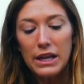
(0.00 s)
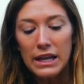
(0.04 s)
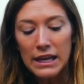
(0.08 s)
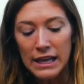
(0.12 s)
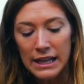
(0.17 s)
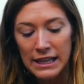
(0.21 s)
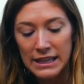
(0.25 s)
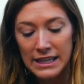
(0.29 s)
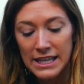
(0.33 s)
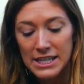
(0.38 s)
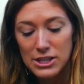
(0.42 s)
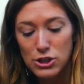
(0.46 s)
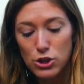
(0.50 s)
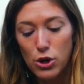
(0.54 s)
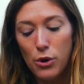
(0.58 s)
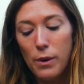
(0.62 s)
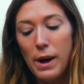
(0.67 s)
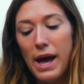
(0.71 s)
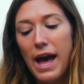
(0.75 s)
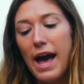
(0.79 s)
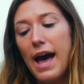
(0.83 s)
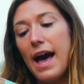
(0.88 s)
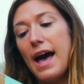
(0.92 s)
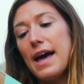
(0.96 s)
let's go
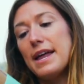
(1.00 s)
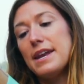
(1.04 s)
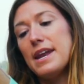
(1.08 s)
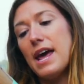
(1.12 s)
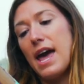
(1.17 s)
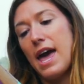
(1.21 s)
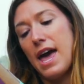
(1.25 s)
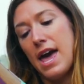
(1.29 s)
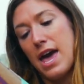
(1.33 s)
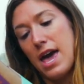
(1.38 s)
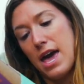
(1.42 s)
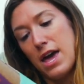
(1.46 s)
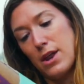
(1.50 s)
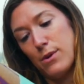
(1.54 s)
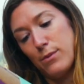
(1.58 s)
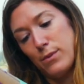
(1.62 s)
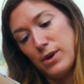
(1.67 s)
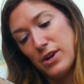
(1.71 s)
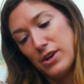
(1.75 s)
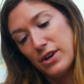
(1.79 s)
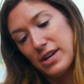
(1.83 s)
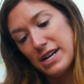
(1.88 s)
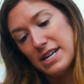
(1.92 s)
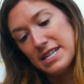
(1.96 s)
ahead and
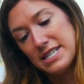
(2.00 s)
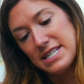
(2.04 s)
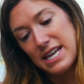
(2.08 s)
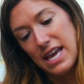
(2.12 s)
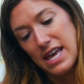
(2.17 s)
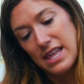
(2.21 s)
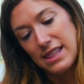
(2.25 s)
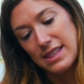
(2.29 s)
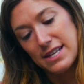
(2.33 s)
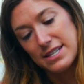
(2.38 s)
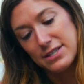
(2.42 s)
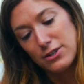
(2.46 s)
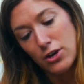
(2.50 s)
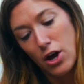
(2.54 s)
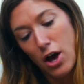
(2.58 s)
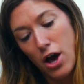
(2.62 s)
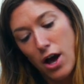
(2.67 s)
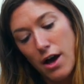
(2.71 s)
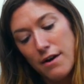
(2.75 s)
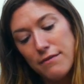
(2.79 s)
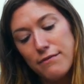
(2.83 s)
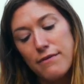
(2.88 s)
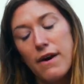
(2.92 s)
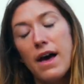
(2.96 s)
we are gonna take this
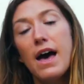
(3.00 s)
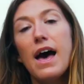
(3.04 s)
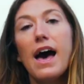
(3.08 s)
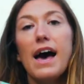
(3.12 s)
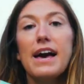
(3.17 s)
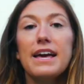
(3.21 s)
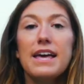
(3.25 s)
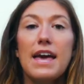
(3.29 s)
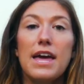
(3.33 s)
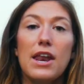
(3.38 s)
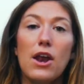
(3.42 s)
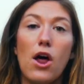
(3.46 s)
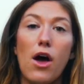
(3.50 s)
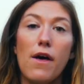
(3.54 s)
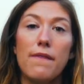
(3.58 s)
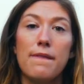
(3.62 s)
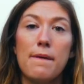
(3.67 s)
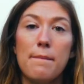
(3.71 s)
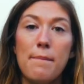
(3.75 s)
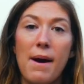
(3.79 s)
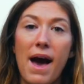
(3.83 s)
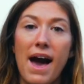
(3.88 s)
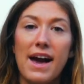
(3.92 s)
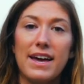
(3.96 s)
off. Again, on the
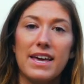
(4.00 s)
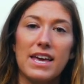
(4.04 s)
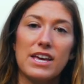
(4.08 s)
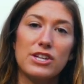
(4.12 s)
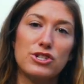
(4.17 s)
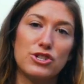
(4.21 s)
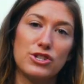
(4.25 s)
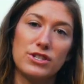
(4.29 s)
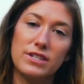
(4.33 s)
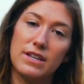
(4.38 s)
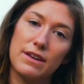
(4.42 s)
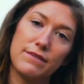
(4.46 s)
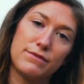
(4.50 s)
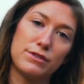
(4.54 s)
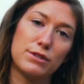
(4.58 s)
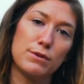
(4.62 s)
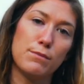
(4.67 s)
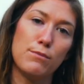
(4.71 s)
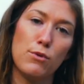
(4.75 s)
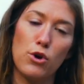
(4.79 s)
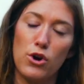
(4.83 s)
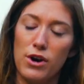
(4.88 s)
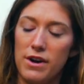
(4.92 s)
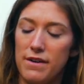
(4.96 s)
back, it just gives some
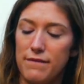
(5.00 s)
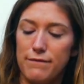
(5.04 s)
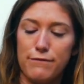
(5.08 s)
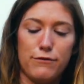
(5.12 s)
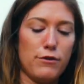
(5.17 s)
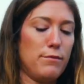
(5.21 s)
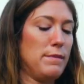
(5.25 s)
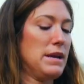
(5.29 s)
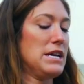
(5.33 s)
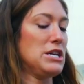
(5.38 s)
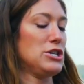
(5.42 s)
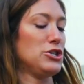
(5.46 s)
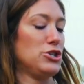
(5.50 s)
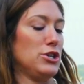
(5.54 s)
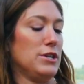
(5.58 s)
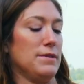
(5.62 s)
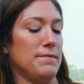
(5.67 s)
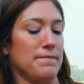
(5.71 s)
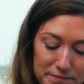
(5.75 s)
more information.